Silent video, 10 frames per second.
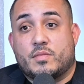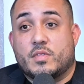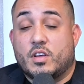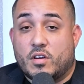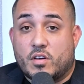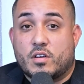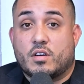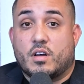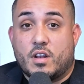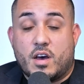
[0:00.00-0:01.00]
There are
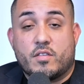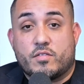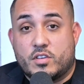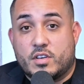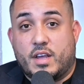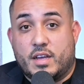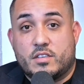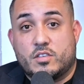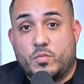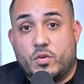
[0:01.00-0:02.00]
a lot of good
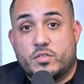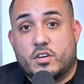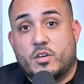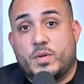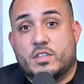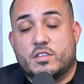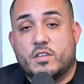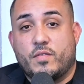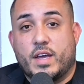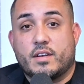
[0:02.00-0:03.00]
Kansas poets that are going to be at this
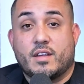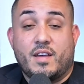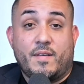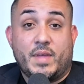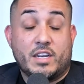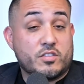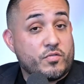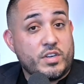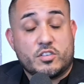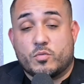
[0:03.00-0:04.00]
event. And it's
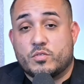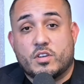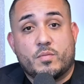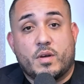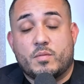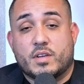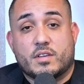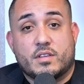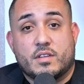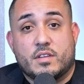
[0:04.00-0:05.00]
free, it's open to the public.
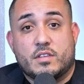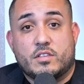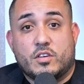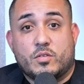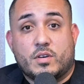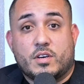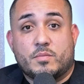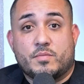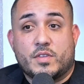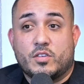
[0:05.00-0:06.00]

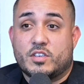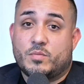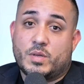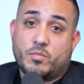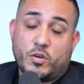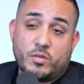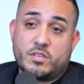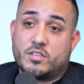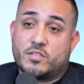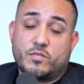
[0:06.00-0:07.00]
So you get to meet
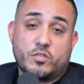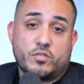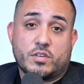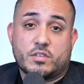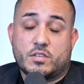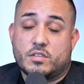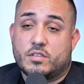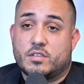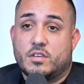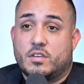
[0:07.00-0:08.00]
poets, there's food trucks,
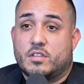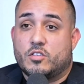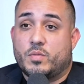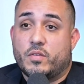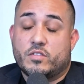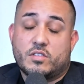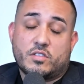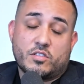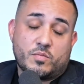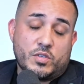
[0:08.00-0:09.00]
there's beverages,
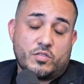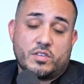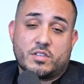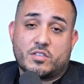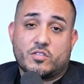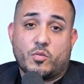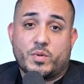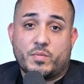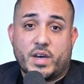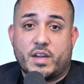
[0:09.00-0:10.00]
there's music, there's
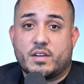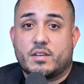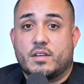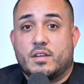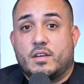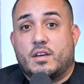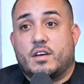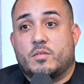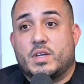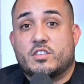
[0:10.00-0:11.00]
open mic.
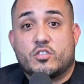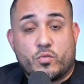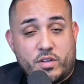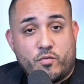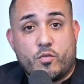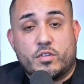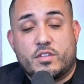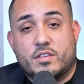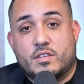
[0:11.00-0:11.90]
That's the 24th.